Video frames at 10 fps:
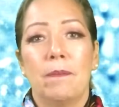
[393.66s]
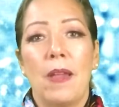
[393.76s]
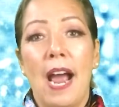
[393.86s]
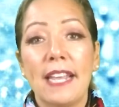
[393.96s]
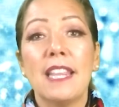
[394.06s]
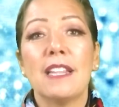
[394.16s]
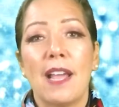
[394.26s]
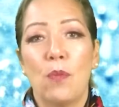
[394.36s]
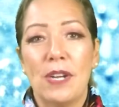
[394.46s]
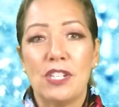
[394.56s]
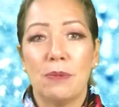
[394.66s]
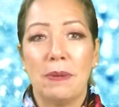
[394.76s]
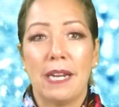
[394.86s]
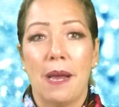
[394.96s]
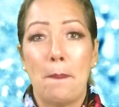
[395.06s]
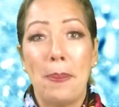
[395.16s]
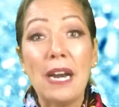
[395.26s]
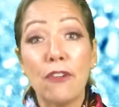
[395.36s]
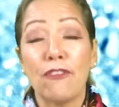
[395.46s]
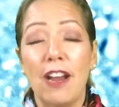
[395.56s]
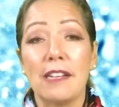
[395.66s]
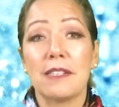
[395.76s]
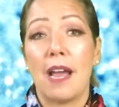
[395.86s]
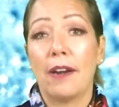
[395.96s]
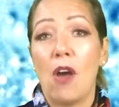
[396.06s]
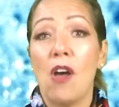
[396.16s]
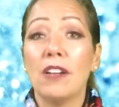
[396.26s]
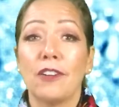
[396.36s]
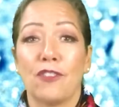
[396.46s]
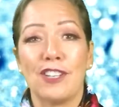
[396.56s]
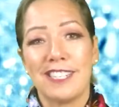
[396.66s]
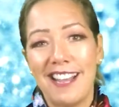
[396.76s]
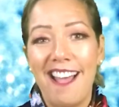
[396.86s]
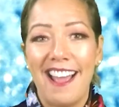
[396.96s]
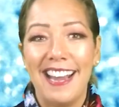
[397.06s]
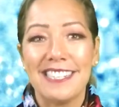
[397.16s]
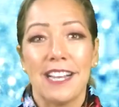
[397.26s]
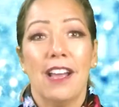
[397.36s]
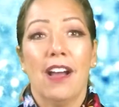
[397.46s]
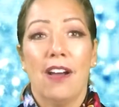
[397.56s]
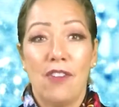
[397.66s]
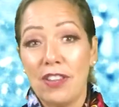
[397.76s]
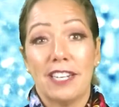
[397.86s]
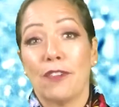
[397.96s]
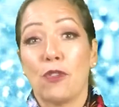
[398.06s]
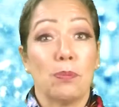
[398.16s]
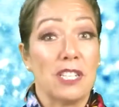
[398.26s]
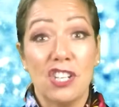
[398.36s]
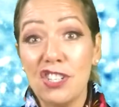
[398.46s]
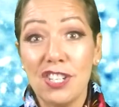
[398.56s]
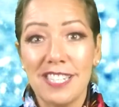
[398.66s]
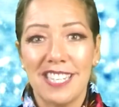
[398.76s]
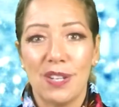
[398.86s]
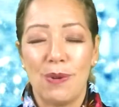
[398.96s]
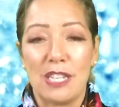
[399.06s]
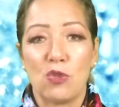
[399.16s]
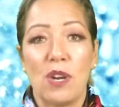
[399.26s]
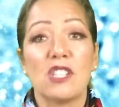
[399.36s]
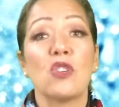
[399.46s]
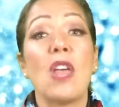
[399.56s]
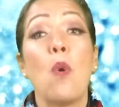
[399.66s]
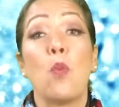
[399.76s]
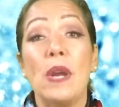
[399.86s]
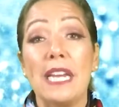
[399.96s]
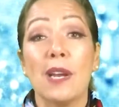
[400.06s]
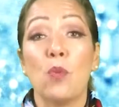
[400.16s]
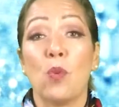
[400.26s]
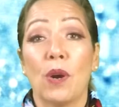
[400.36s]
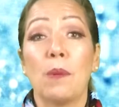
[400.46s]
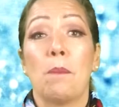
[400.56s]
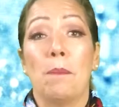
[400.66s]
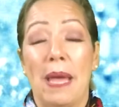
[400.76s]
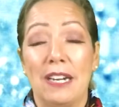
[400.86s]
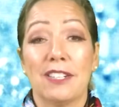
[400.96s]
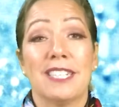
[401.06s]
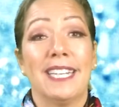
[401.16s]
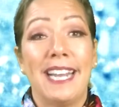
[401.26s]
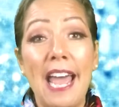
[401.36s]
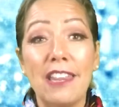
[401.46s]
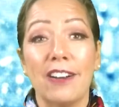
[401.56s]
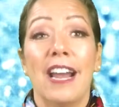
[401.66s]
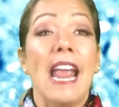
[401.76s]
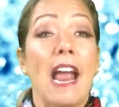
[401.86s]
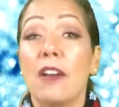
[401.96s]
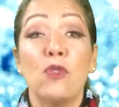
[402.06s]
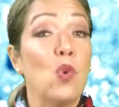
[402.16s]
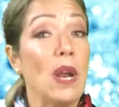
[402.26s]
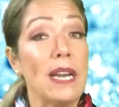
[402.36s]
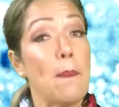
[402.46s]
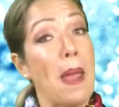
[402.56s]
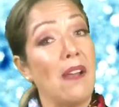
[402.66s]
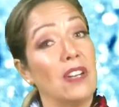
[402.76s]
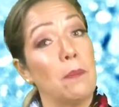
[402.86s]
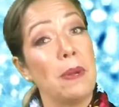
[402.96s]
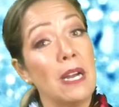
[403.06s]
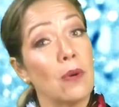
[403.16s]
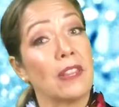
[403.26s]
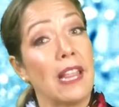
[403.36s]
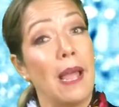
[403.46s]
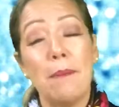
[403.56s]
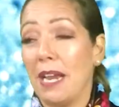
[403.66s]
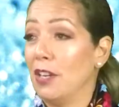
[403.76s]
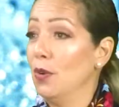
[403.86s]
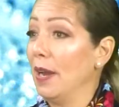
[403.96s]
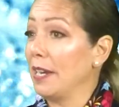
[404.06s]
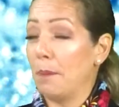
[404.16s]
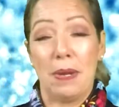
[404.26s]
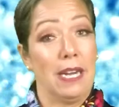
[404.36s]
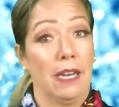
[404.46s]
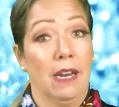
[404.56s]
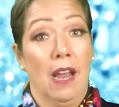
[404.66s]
I think that we should become better friends on all different sides of all the different positions in the restaurant so that we can work better together. And if you end up having a beer with them and you end up being,